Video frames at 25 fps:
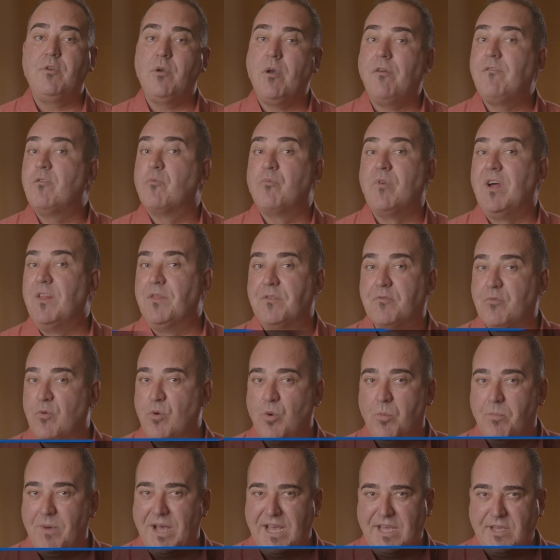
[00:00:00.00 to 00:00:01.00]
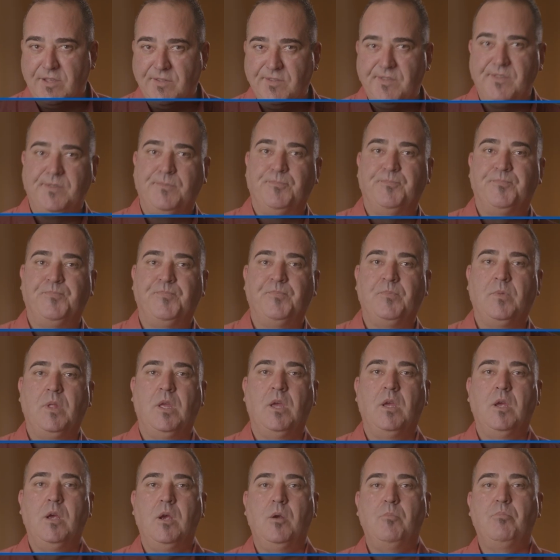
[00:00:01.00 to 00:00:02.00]
you ever run through a maze?
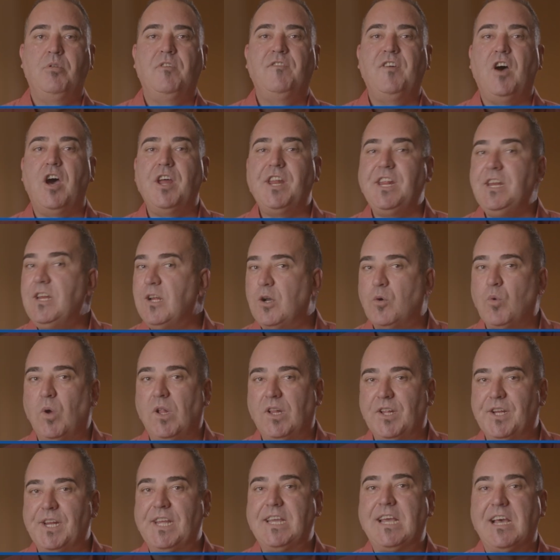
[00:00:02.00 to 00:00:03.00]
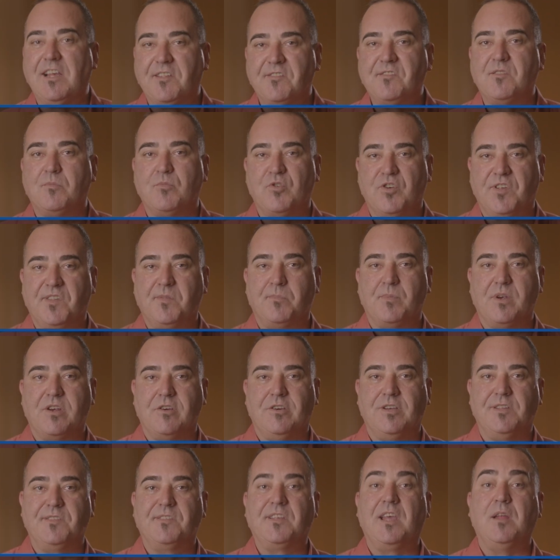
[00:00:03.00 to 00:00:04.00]
Providing a quality customer
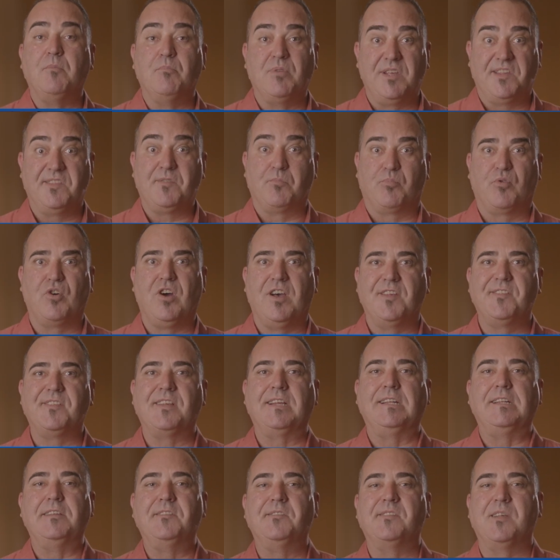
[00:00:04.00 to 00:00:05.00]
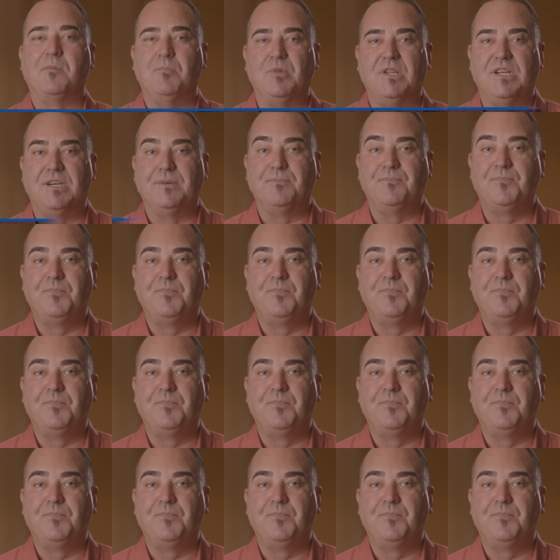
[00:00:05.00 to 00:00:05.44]
experience can be surprisingly similar.